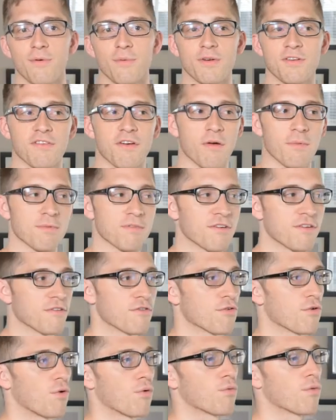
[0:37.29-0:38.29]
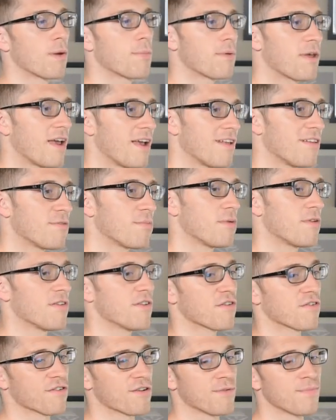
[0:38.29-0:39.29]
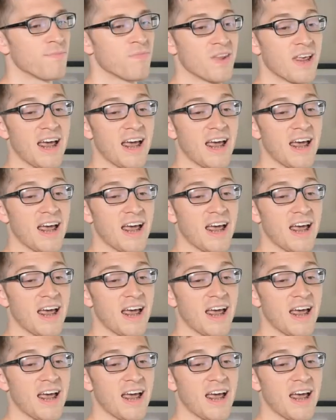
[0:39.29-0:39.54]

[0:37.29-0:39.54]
which helps control rib cage position.